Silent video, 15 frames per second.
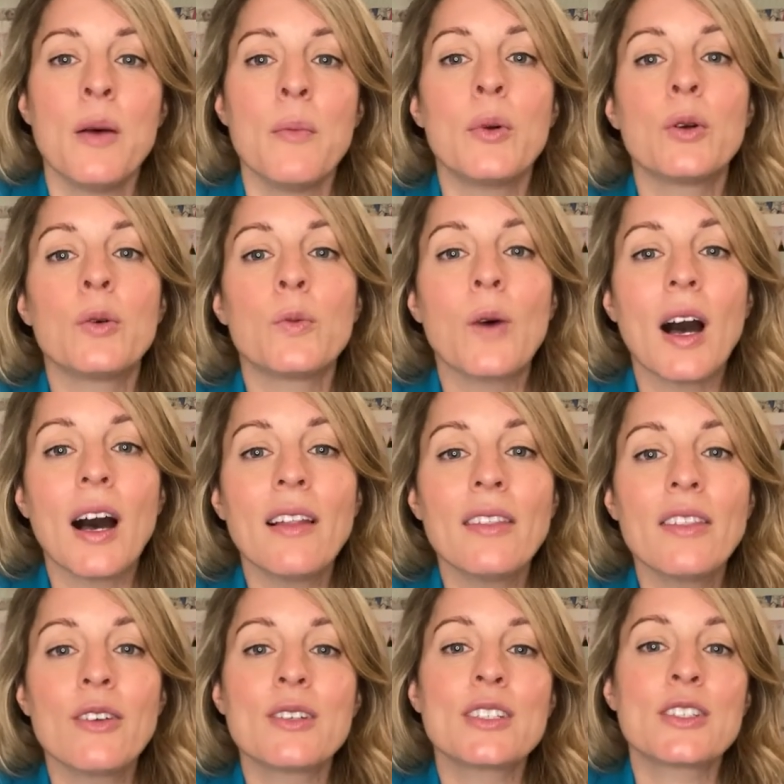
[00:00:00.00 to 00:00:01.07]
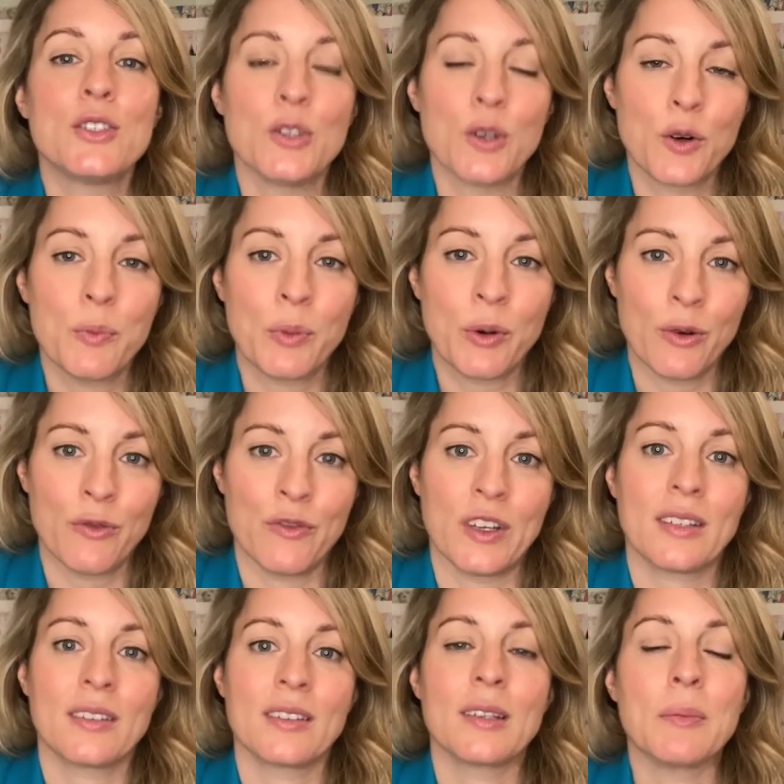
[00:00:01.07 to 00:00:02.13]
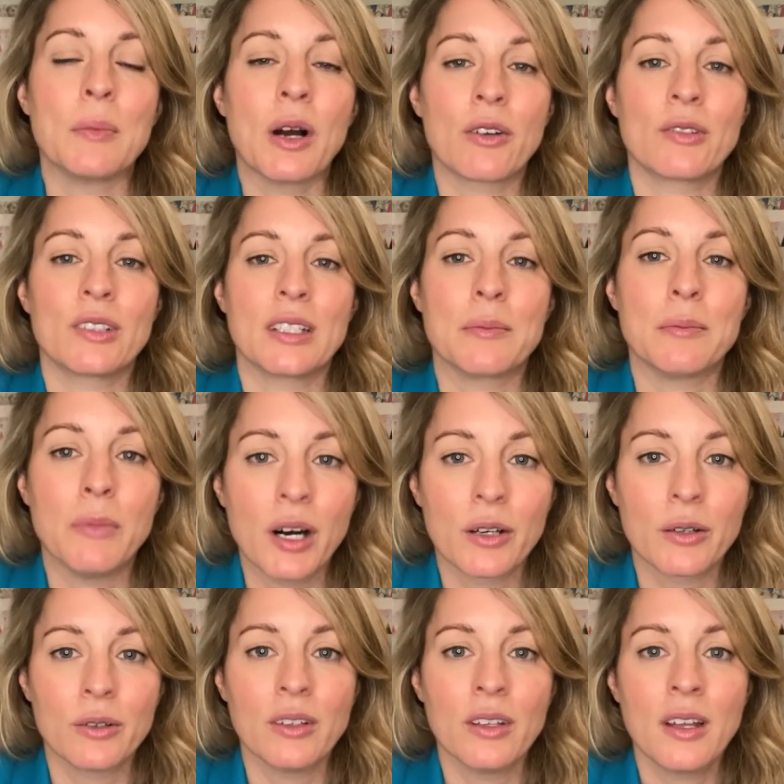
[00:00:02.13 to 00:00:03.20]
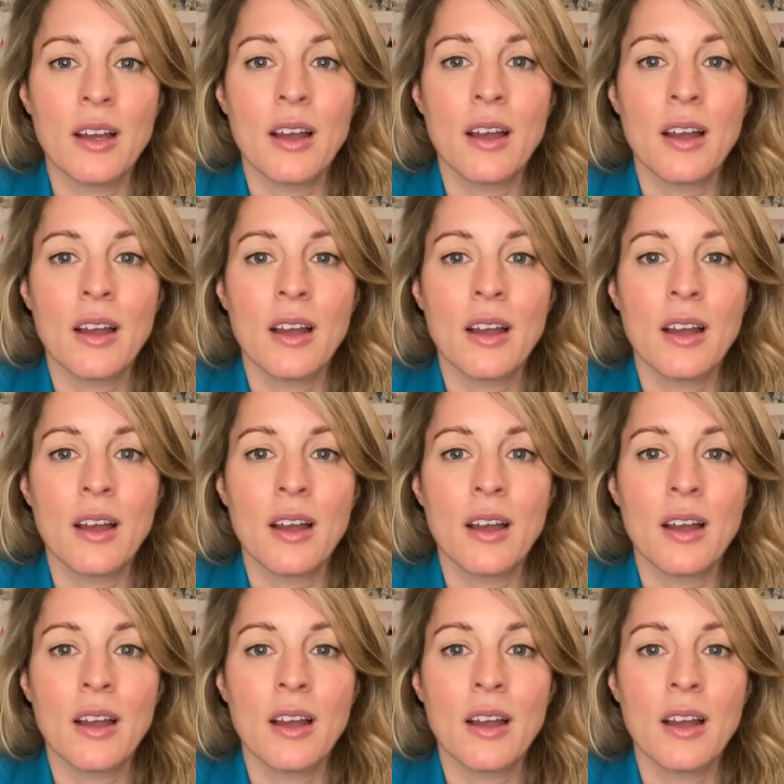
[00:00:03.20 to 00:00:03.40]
but while there is no perfect democratic model,